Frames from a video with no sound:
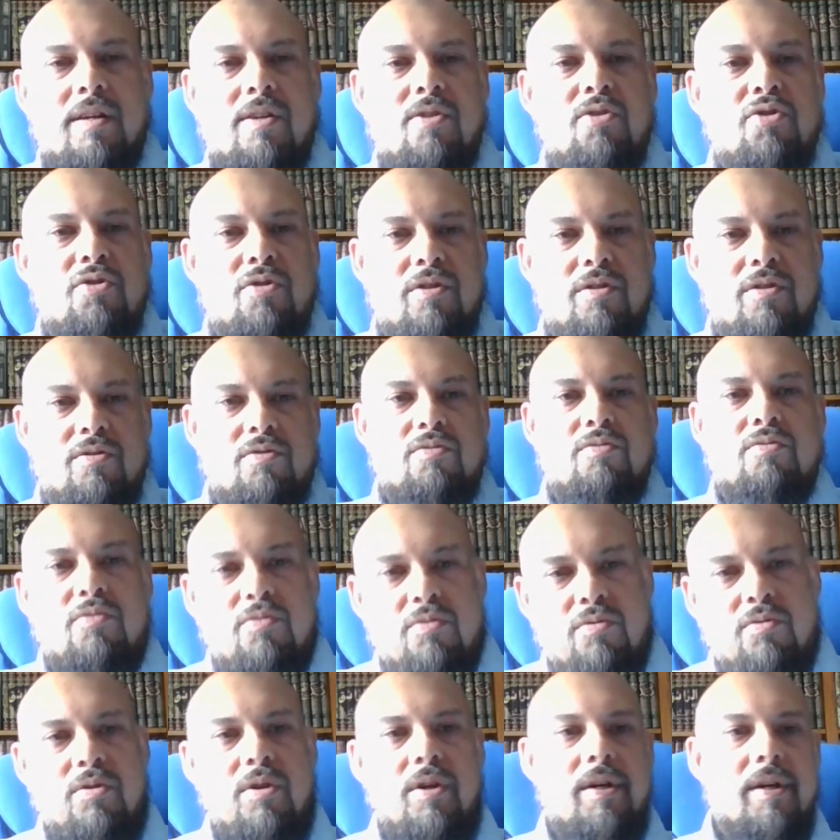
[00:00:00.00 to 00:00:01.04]
insurance
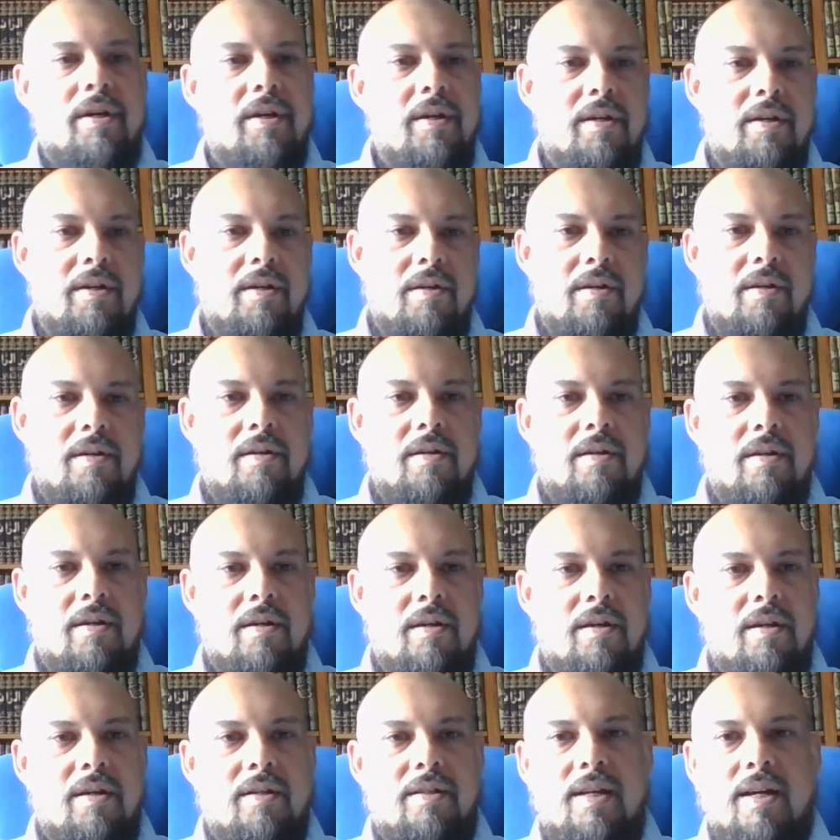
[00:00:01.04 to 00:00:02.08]
through
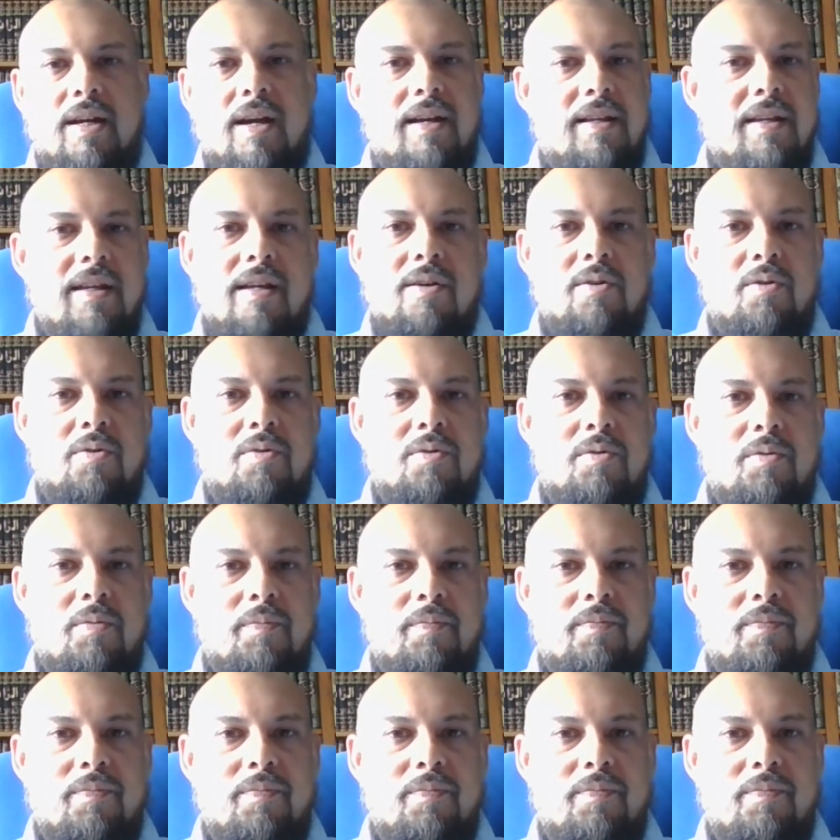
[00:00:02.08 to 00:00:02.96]
uh, Takadao.